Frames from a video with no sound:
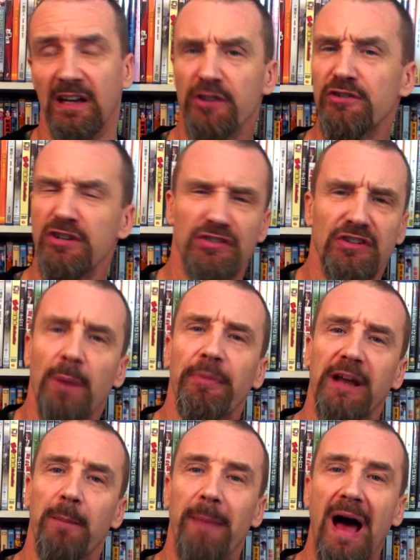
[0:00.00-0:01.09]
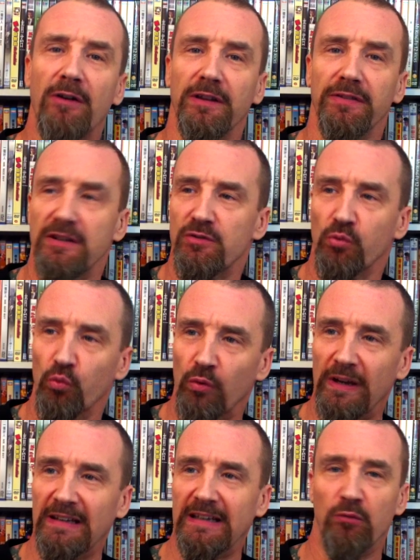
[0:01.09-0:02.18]
There's just something about it that's
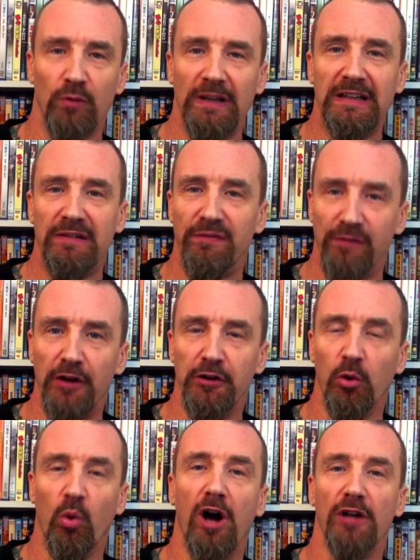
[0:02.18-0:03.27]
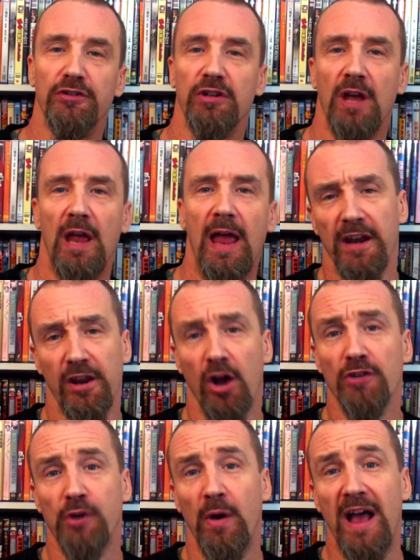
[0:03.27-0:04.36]
really, really fun to watch, and it
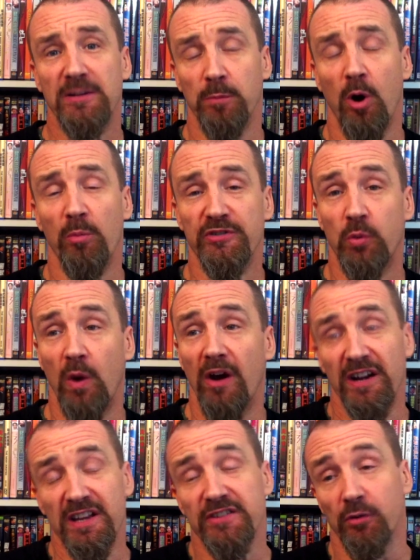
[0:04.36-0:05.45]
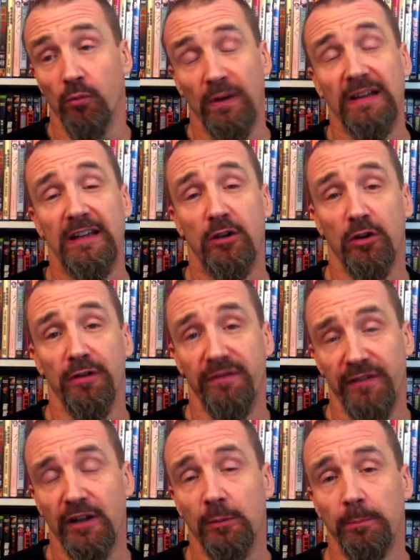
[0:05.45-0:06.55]
also has moments where it is a really good
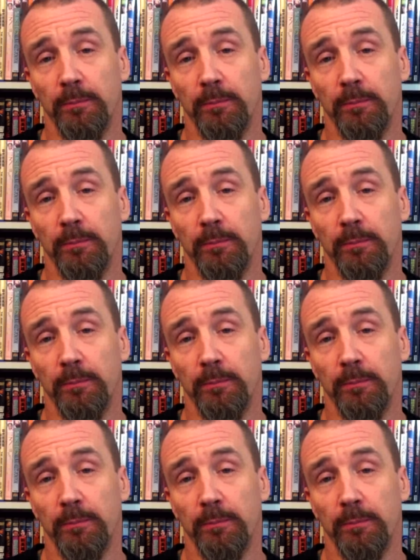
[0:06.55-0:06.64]
film.